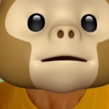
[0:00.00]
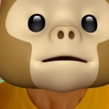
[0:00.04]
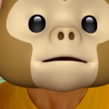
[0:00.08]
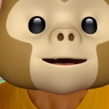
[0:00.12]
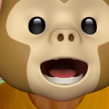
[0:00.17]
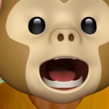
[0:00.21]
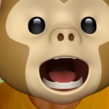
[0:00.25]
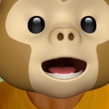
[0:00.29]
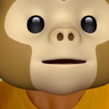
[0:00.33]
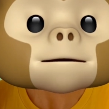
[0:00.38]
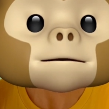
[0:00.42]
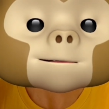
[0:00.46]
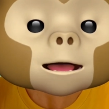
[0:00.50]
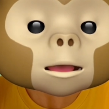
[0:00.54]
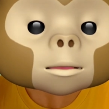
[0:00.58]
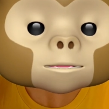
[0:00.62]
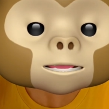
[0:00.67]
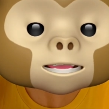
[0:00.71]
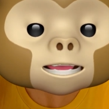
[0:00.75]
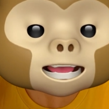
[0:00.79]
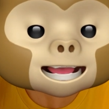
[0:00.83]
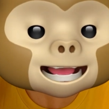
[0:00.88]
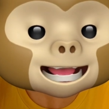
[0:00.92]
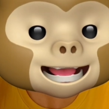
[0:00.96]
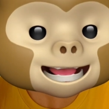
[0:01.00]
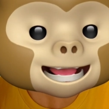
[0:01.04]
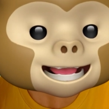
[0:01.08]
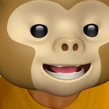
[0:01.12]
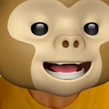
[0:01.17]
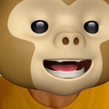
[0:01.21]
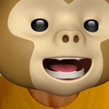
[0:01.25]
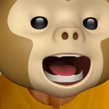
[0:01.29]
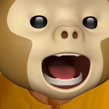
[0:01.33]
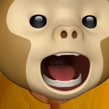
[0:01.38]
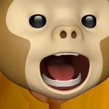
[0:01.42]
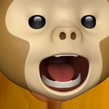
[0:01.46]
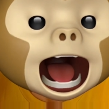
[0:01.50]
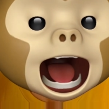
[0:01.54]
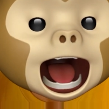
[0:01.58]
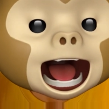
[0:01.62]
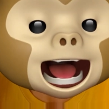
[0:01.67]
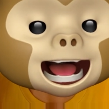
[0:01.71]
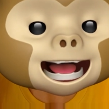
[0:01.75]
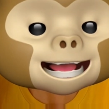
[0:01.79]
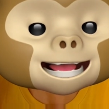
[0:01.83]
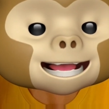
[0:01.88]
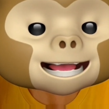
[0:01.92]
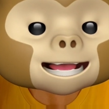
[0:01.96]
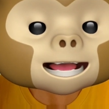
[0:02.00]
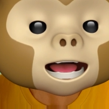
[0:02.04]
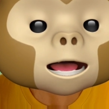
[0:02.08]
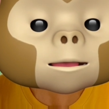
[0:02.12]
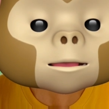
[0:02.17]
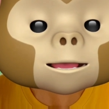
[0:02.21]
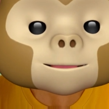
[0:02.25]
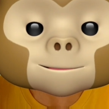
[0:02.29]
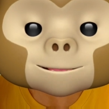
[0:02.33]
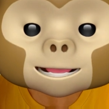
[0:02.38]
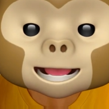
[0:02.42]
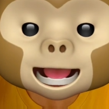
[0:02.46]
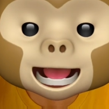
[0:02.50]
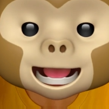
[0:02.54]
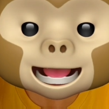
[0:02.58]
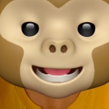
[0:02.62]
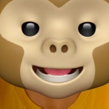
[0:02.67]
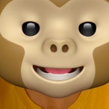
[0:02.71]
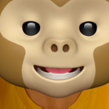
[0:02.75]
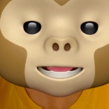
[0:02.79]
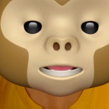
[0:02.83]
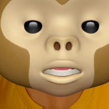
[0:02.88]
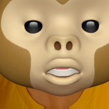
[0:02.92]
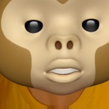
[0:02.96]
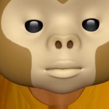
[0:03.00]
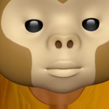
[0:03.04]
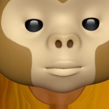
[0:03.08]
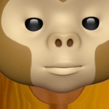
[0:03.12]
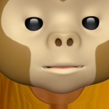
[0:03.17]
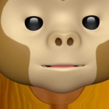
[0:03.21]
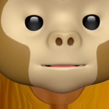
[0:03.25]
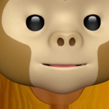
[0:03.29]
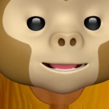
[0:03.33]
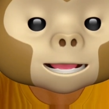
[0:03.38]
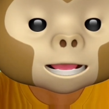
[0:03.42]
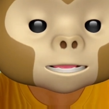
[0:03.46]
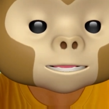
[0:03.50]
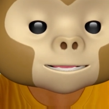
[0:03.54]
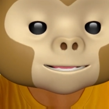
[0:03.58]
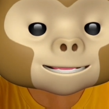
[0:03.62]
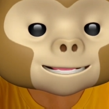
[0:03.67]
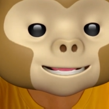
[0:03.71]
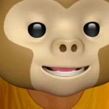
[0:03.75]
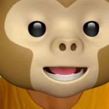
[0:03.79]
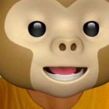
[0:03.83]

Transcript: By posting and replying to posts,